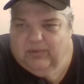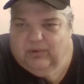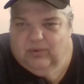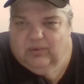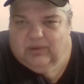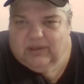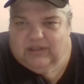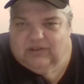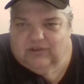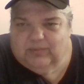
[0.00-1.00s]
who work
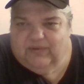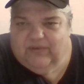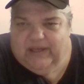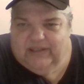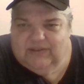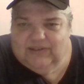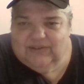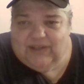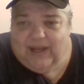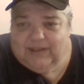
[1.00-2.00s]
at those buffets.
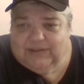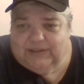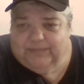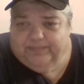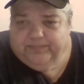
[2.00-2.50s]
Exactly.